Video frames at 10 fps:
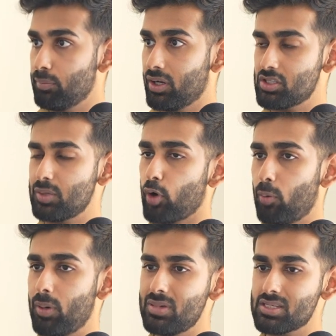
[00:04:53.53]
Because the
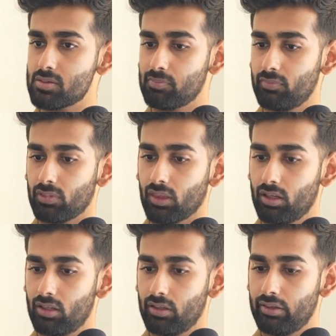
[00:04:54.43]
problem is
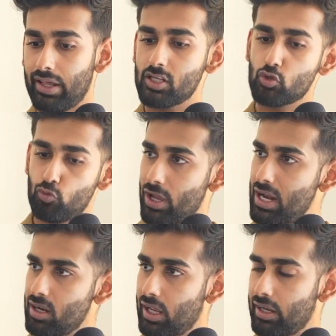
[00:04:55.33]
there is
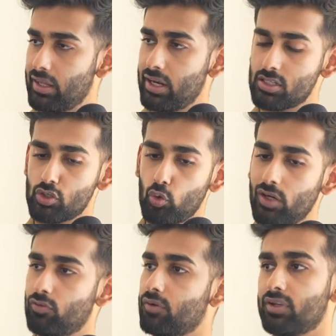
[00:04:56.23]
will and there is
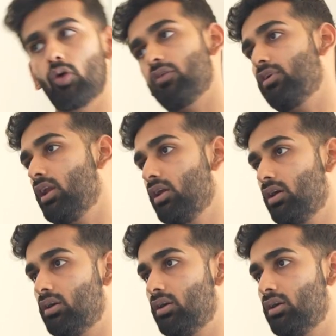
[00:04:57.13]
doing work without a will.